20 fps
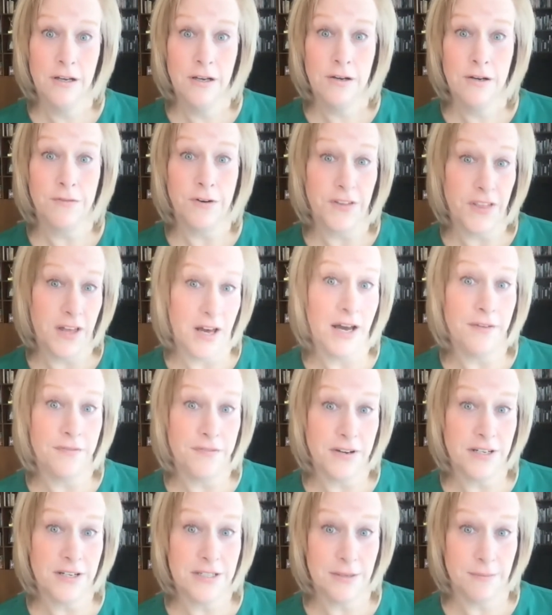for the
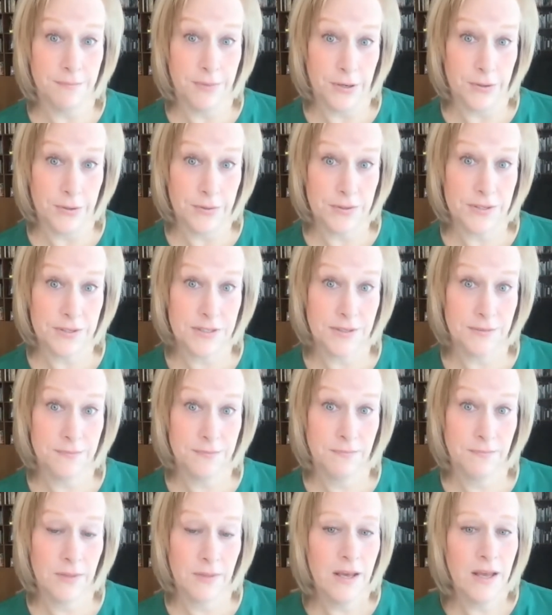Huffington Post.
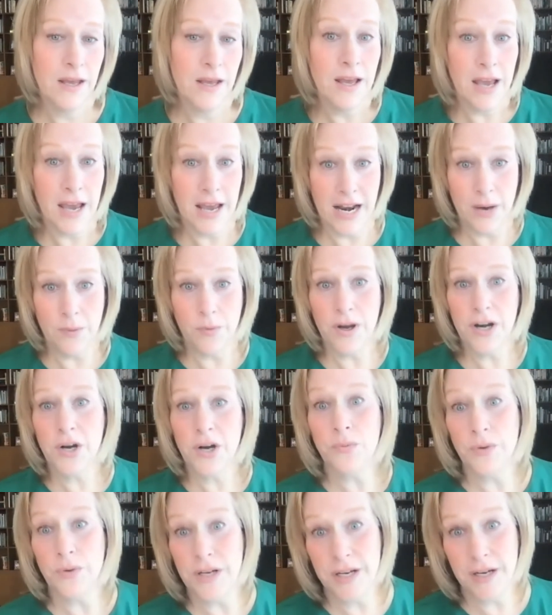And I want to
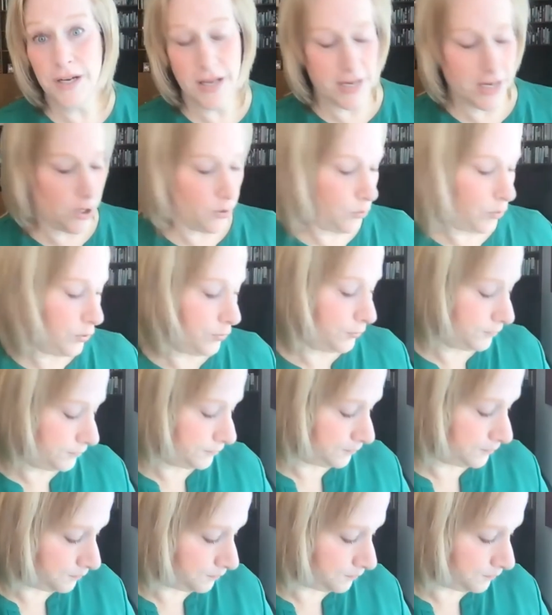read a quote.